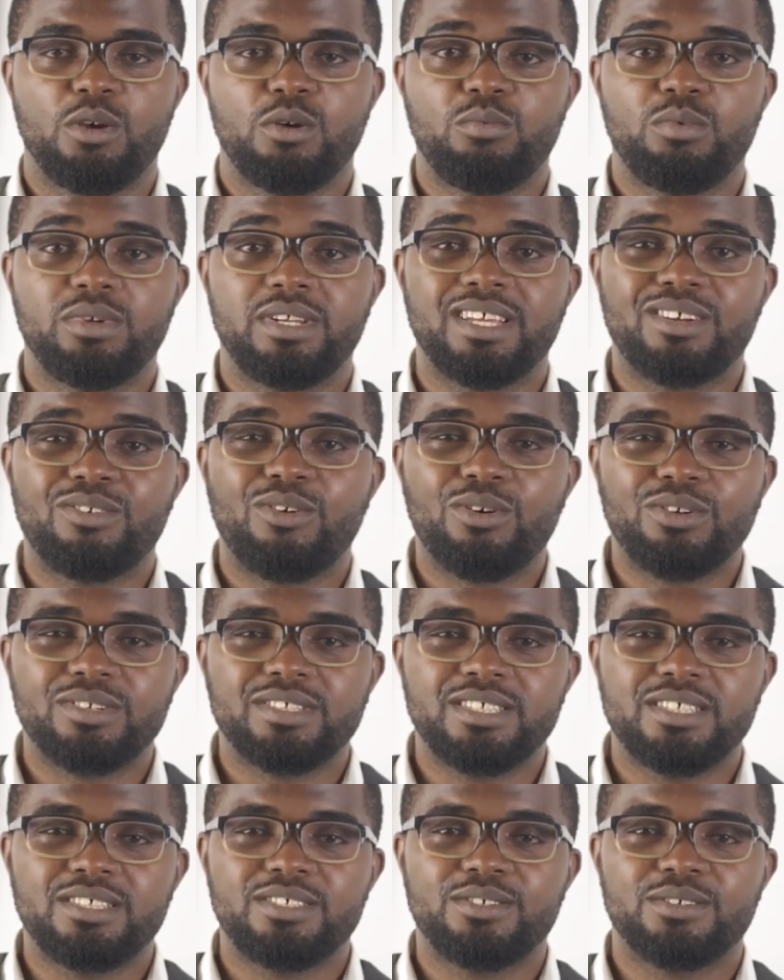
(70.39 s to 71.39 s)
with a
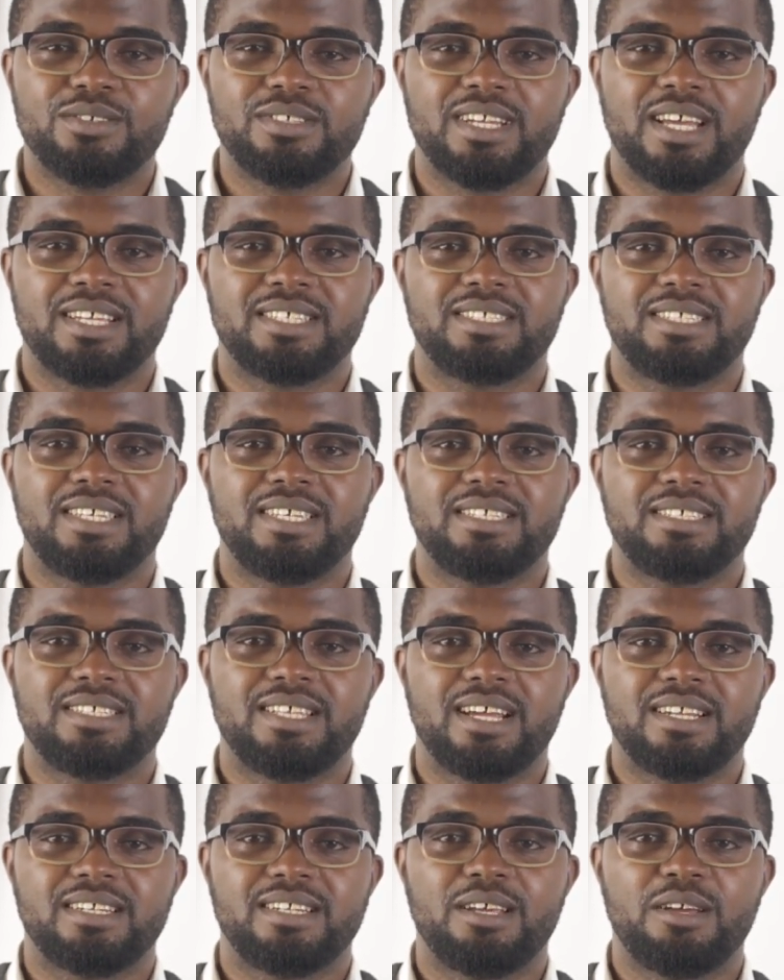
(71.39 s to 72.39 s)
condition that states
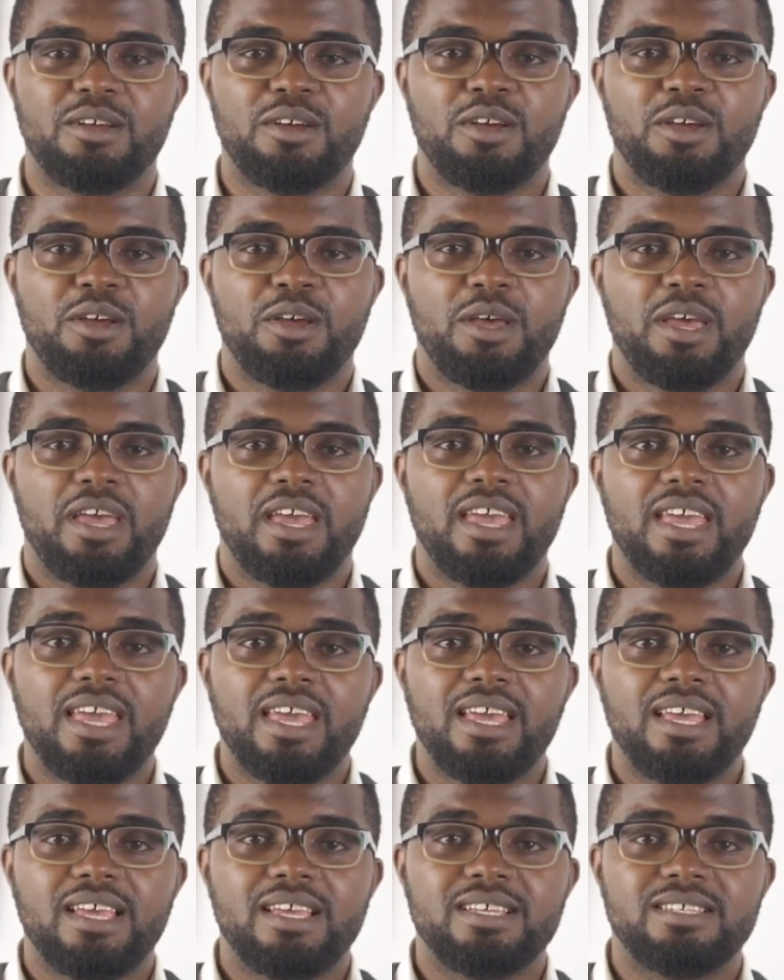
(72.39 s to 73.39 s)
that A
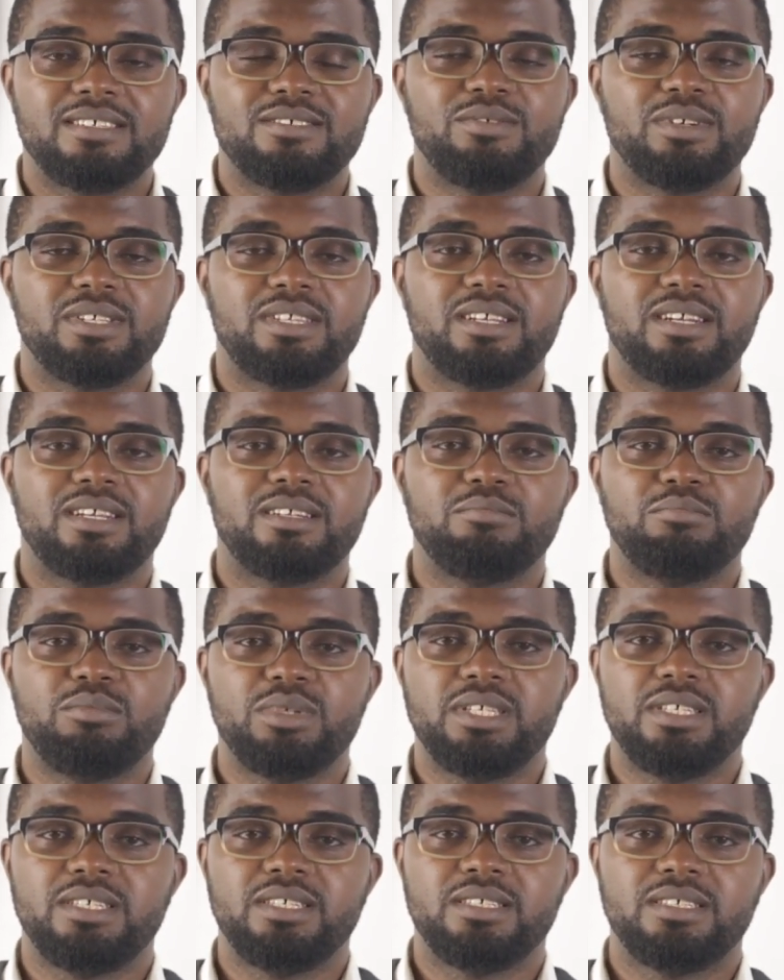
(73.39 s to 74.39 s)
is greater than
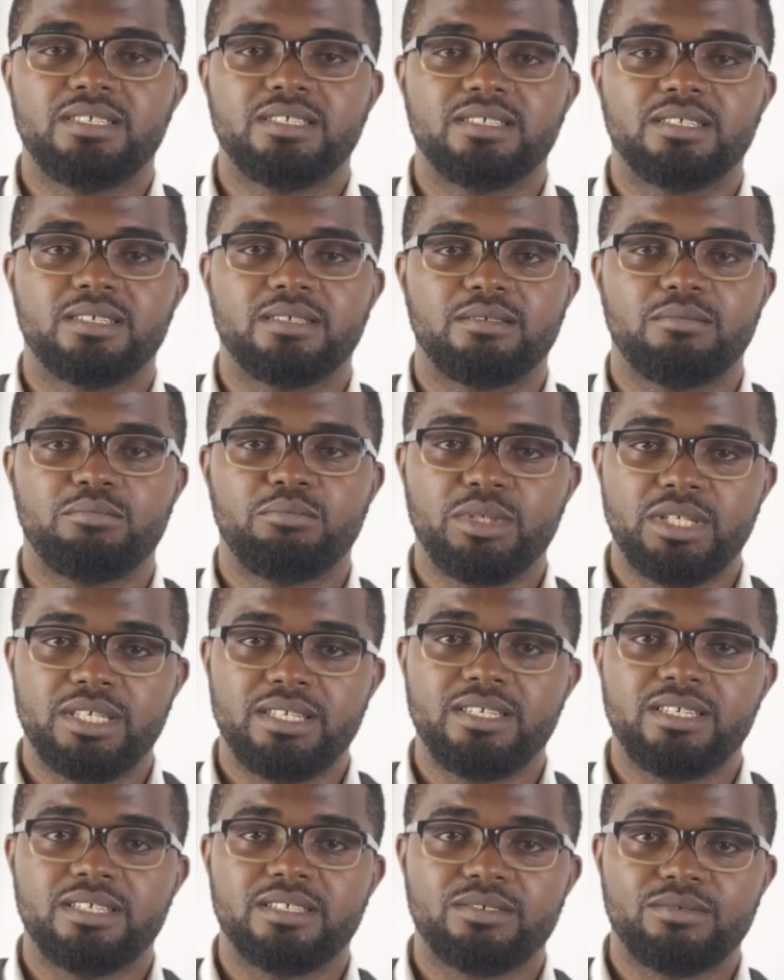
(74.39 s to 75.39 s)
B,
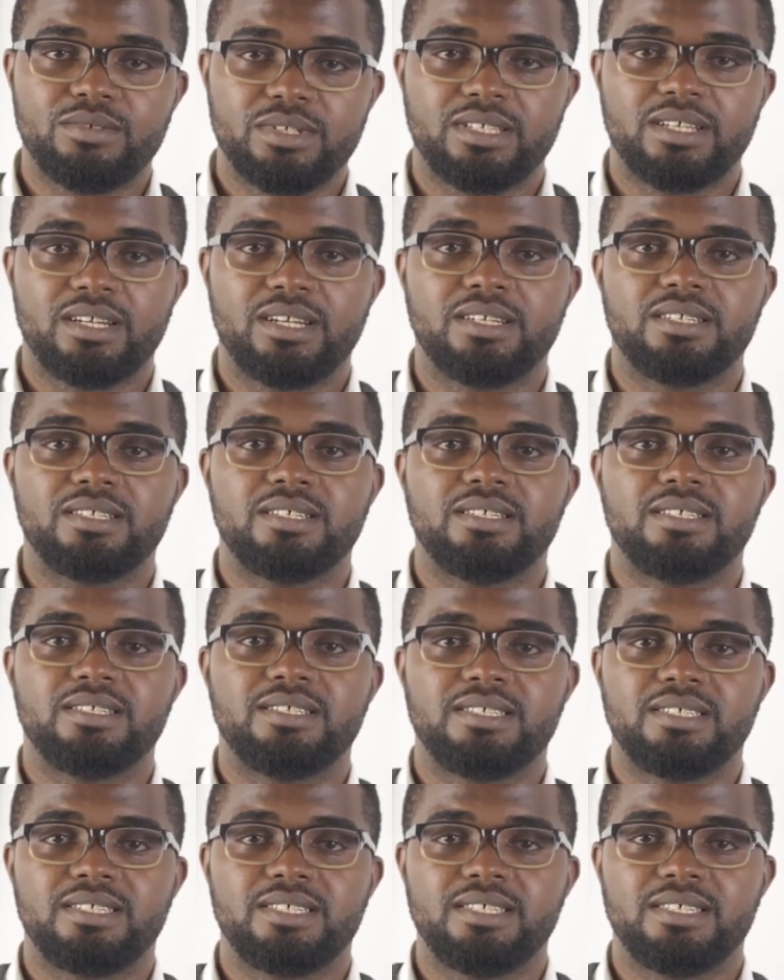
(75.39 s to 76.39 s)
B is greater than
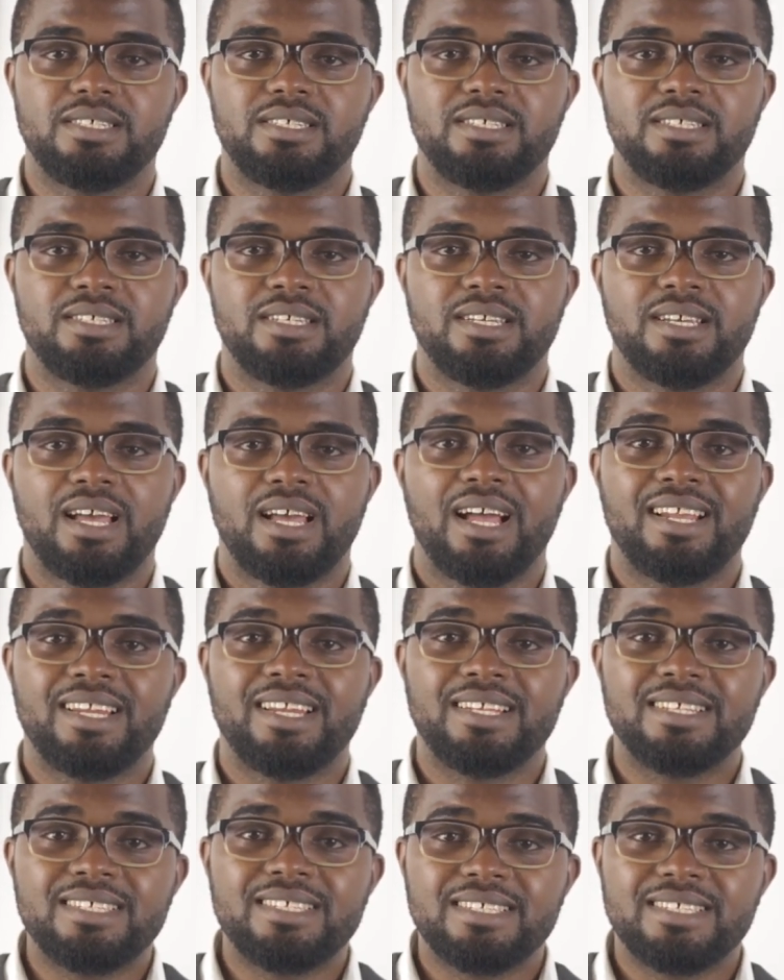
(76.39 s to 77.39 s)
C, and
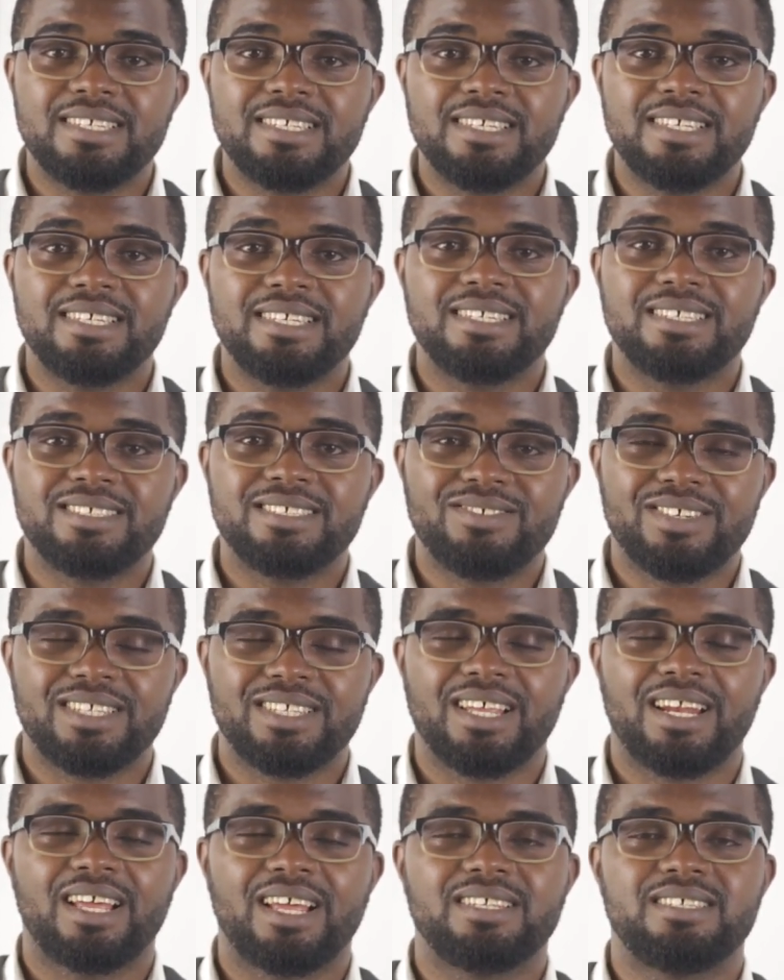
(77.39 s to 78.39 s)
then C is
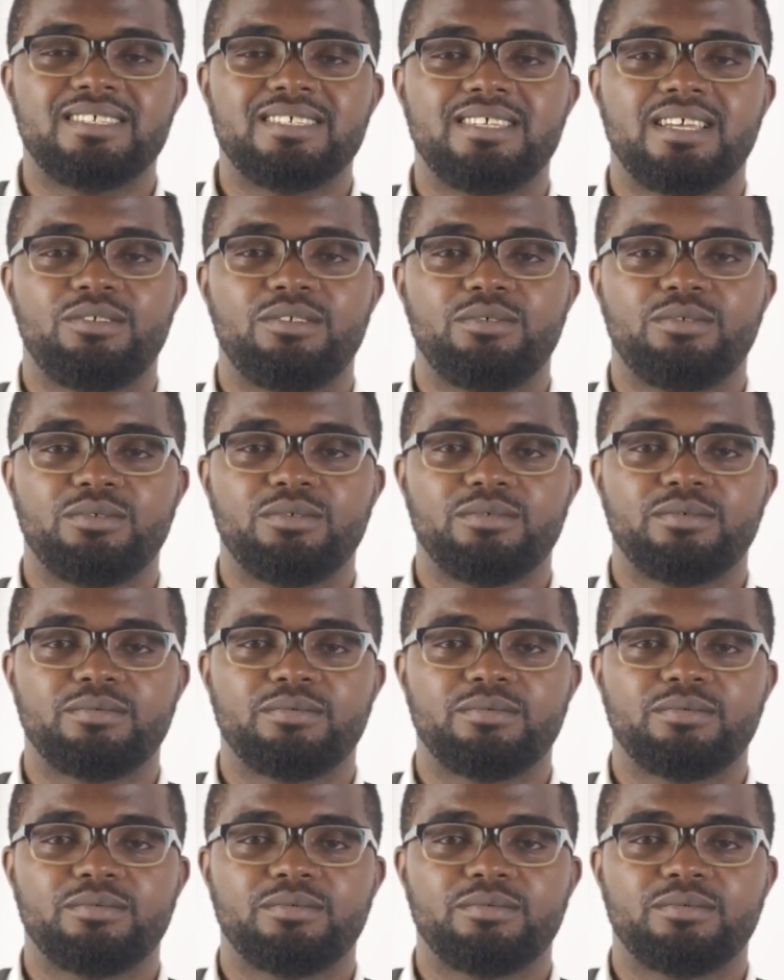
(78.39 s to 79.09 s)
greater than 0.